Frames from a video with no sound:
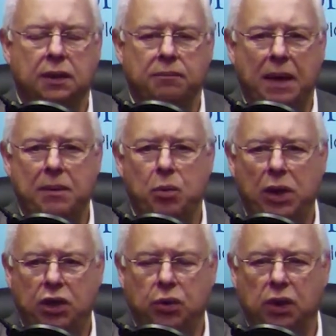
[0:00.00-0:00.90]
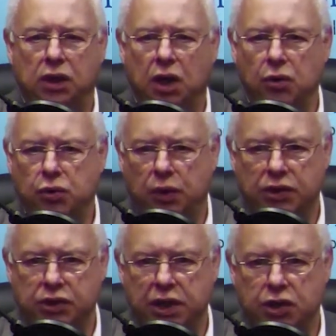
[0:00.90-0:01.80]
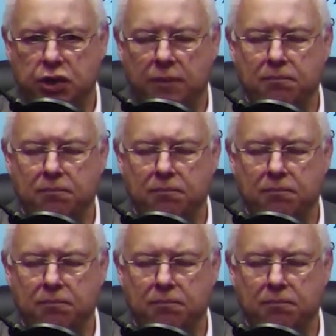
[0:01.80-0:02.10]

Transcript: Maybe we do a co-trusteeship.